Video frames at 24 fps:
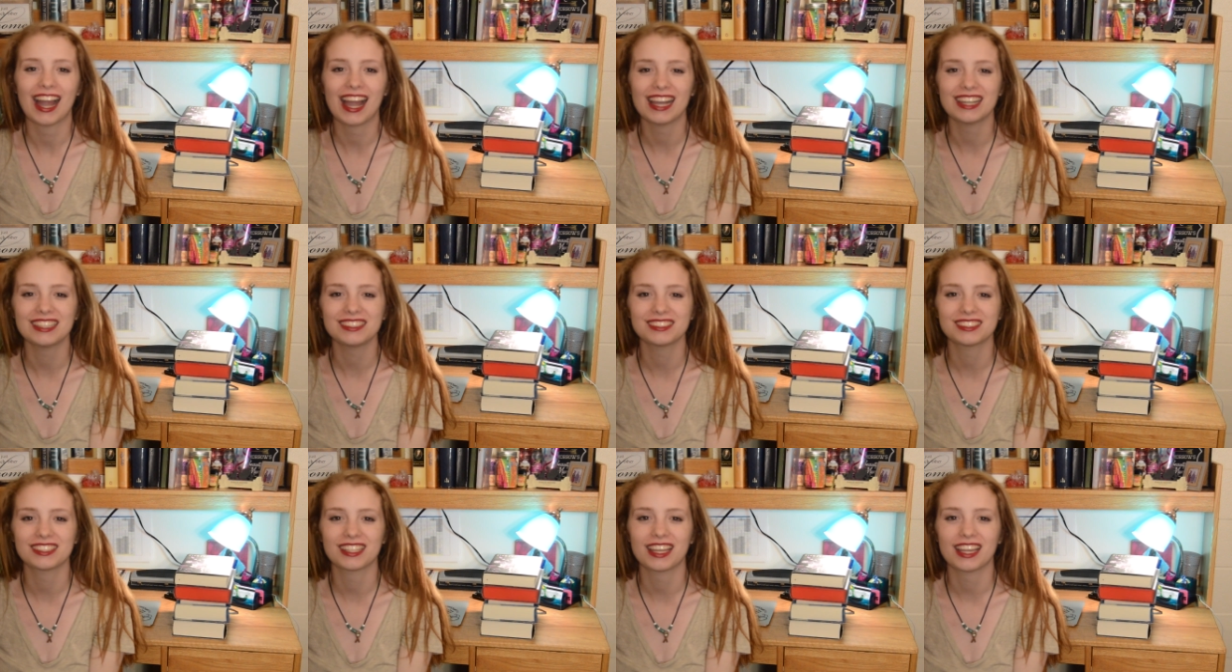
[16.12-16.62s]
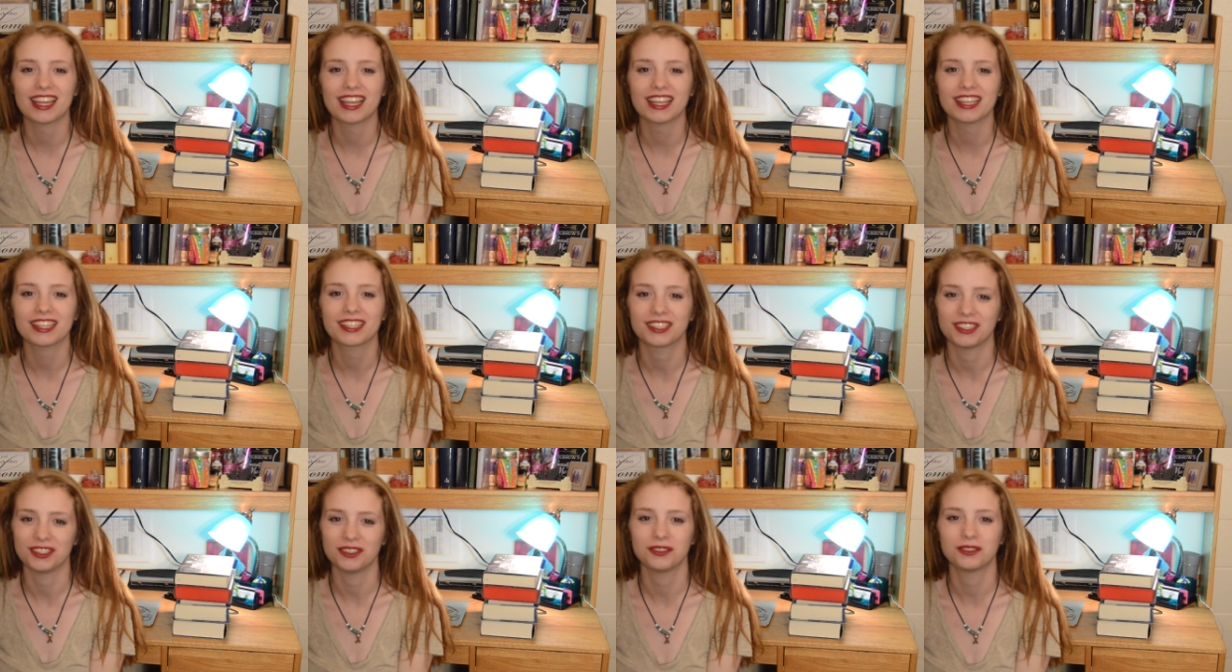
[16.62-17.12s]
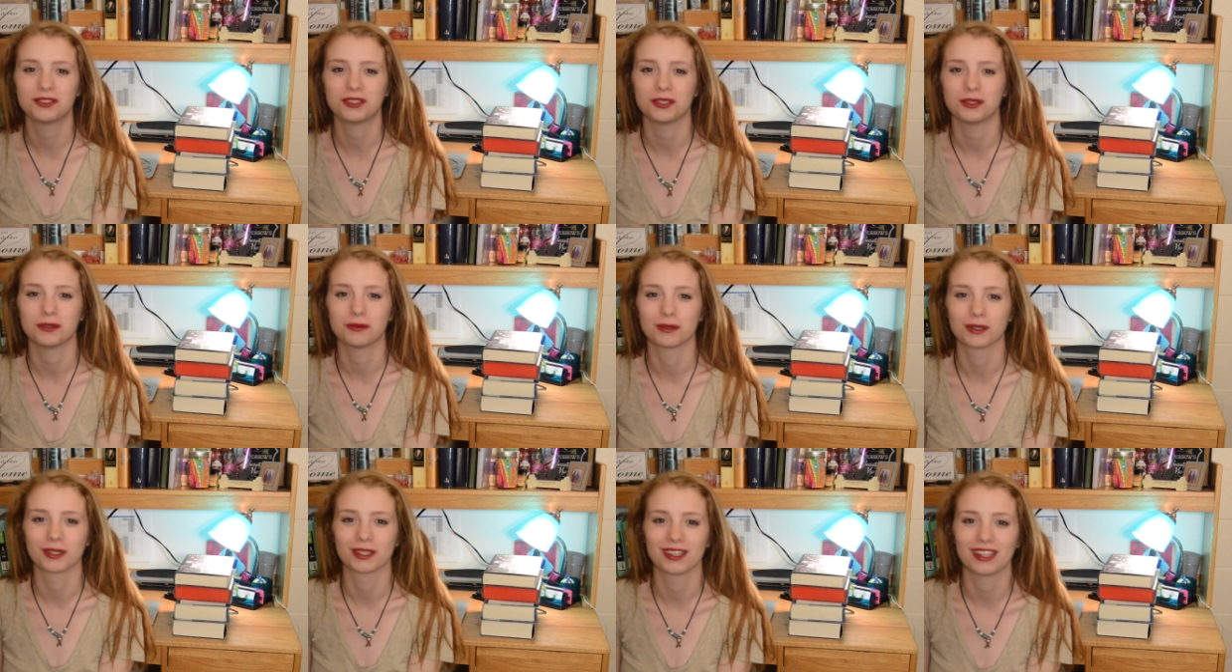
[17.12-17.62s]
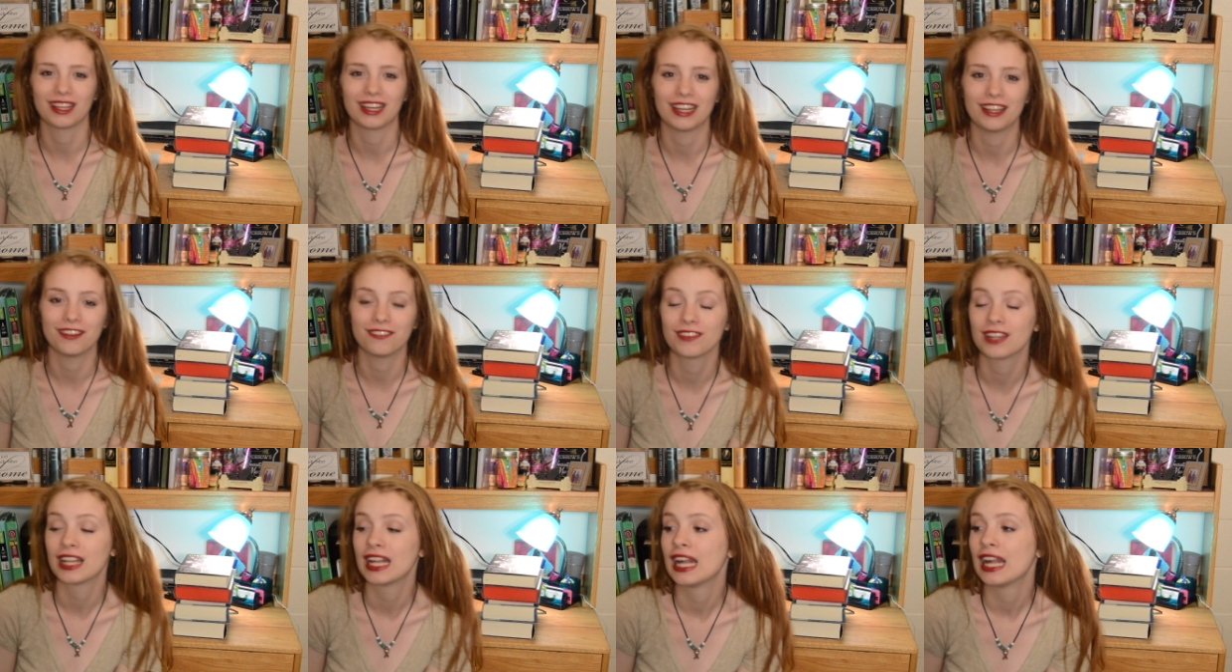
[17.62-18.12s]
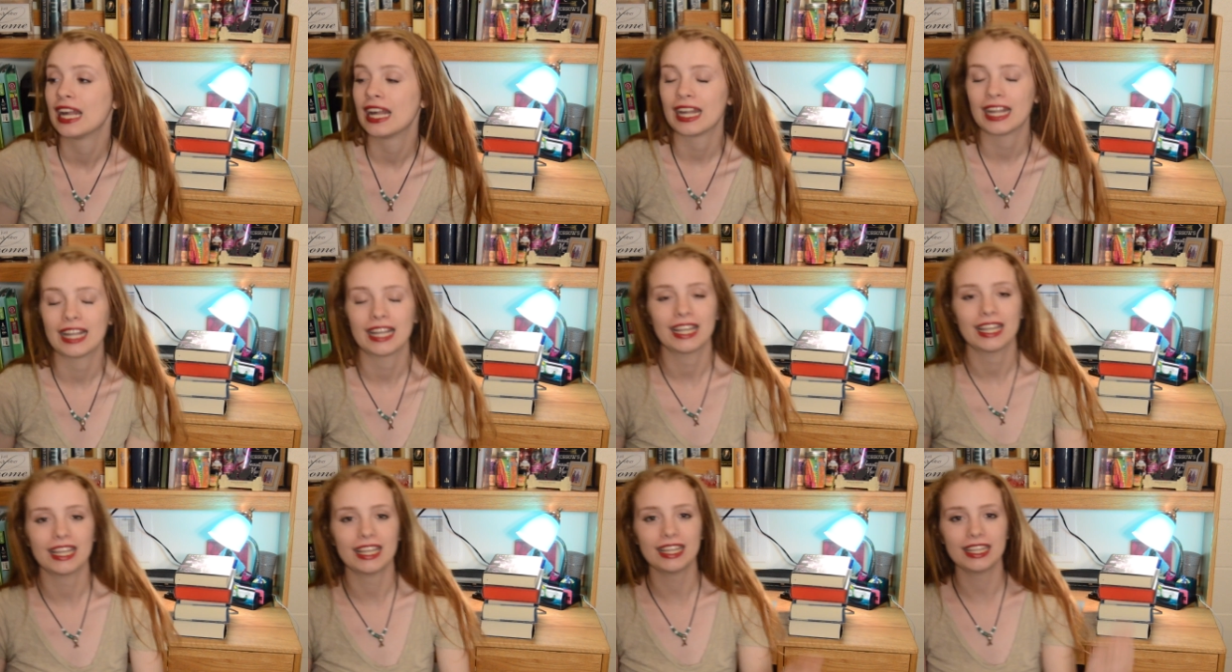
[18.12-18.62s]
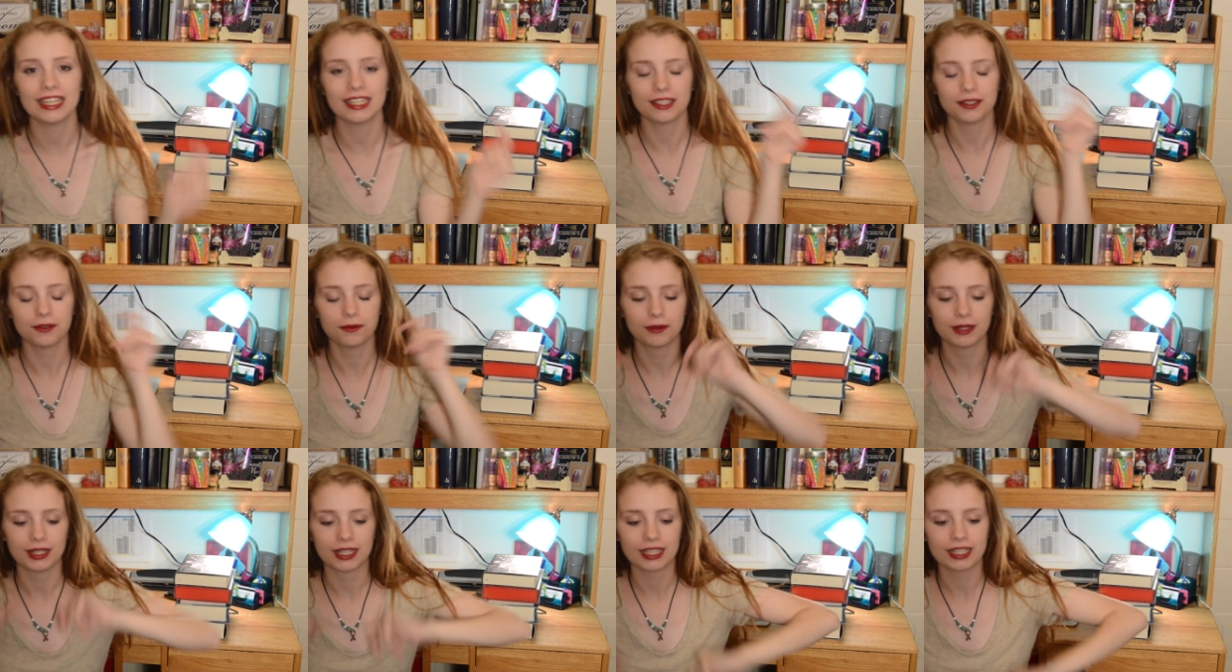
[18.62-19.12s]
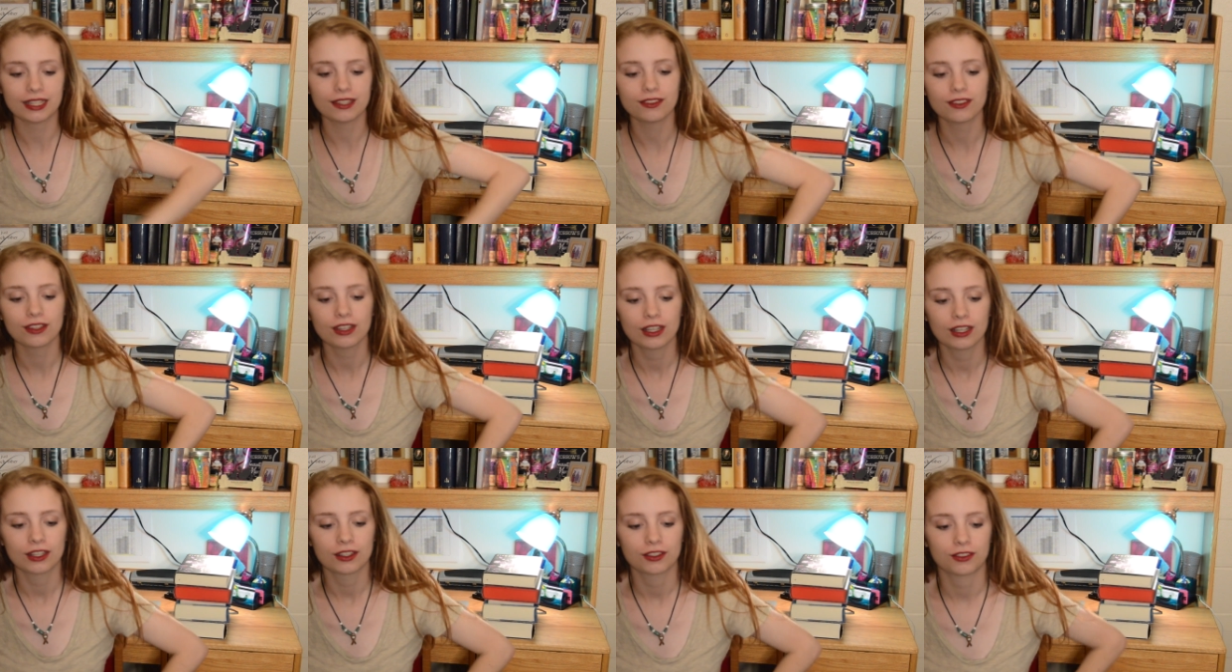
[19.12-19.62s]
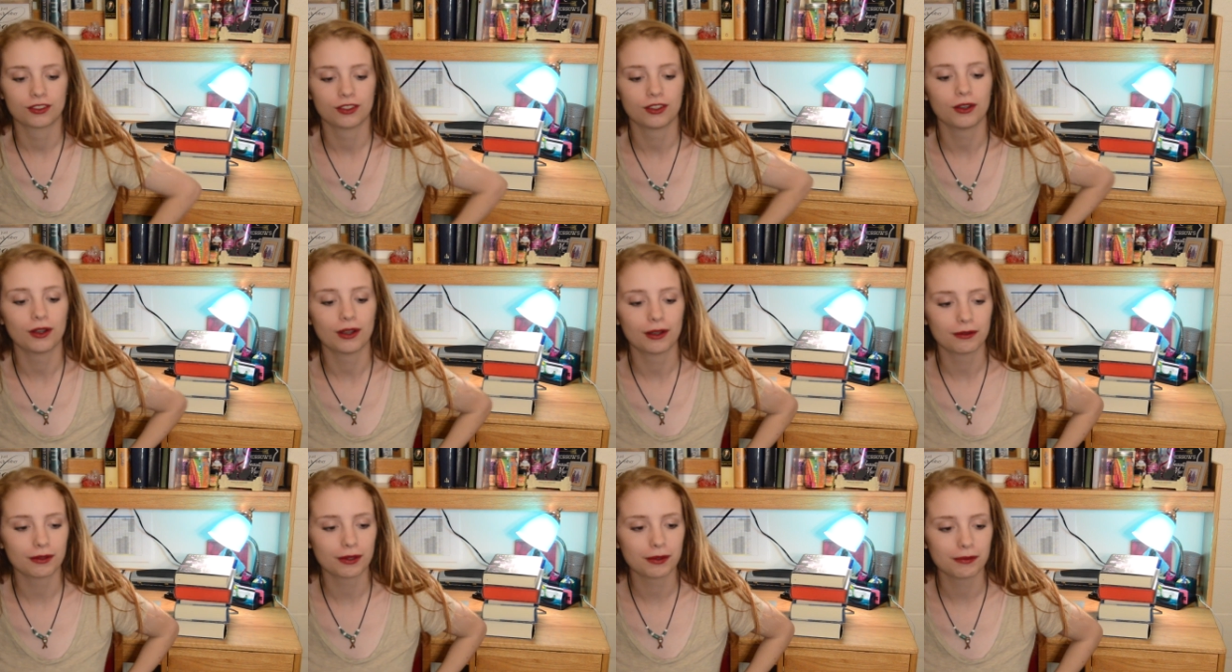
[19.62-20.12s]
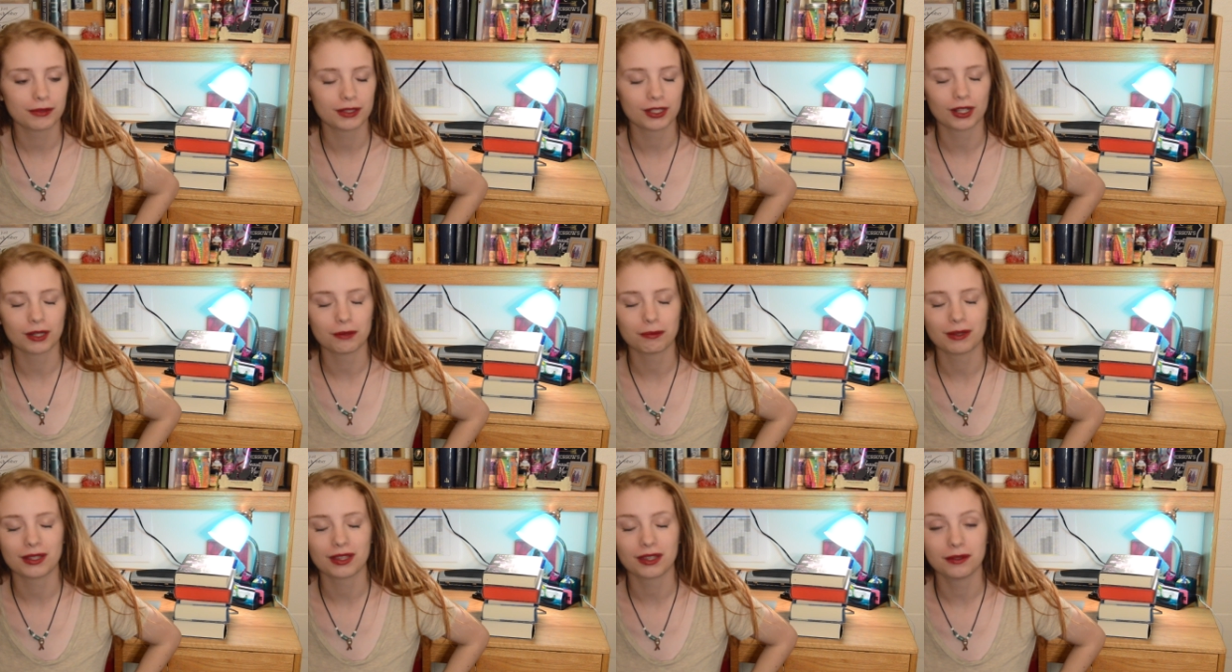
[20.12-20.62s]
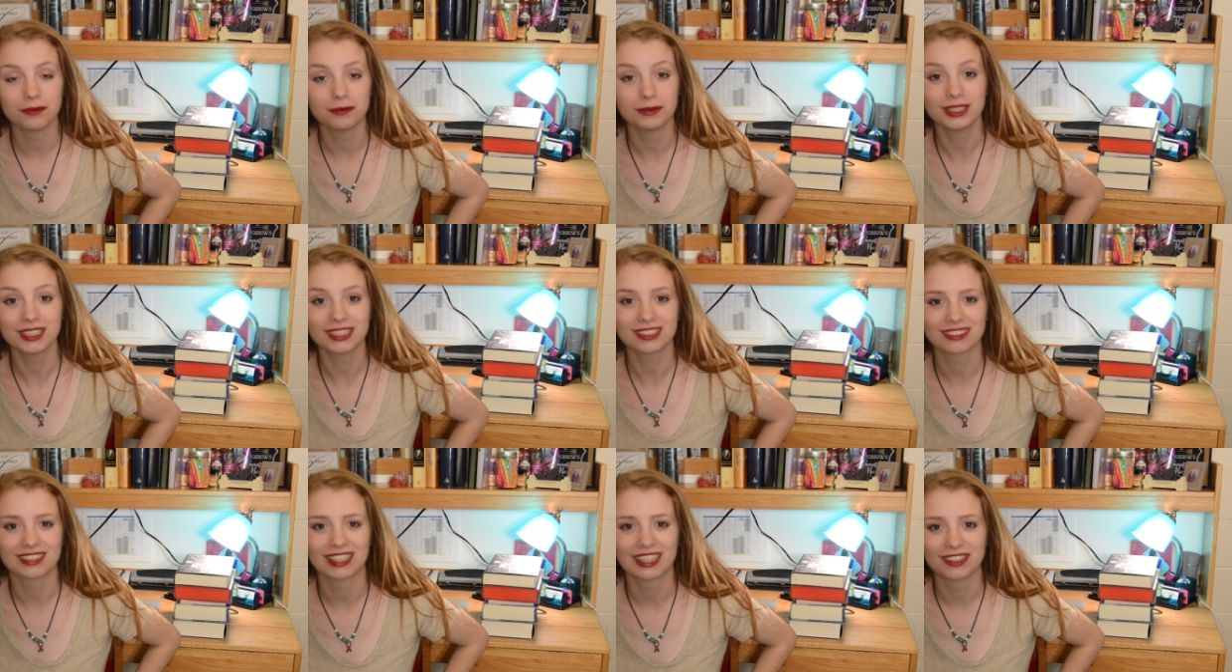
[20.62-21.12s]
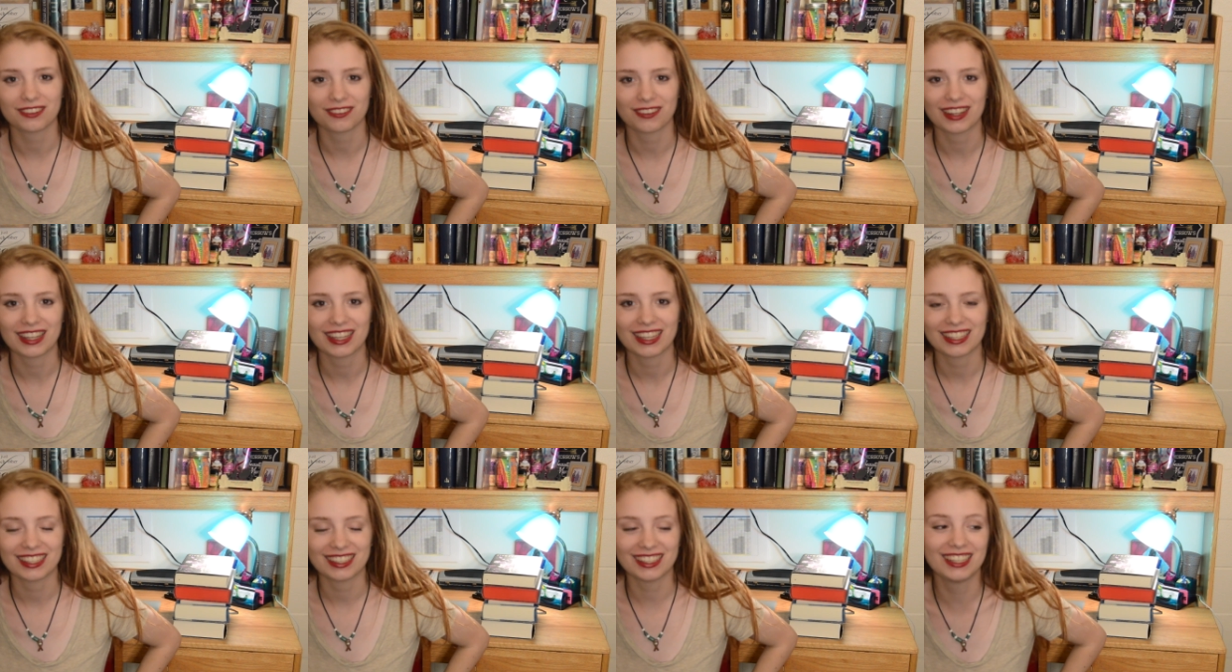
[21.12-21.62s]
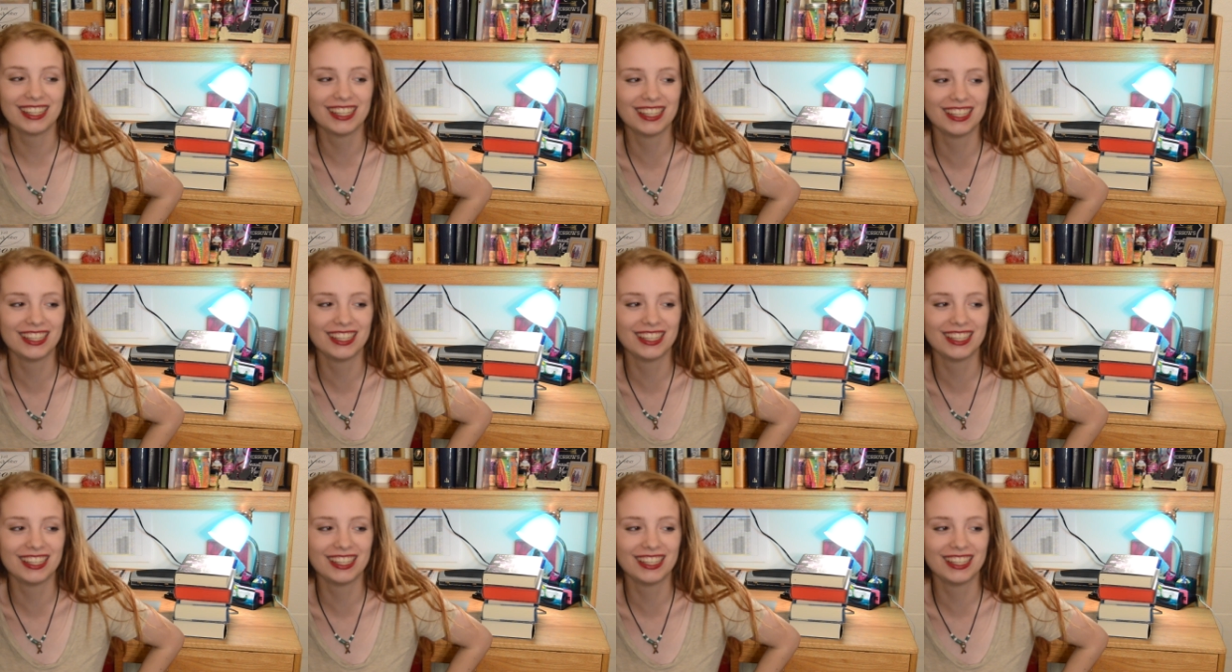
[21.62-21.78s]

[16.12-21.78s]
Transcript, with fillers: Hashtag YouTuber life. Anyways, so I'm going to be talking about the books I read.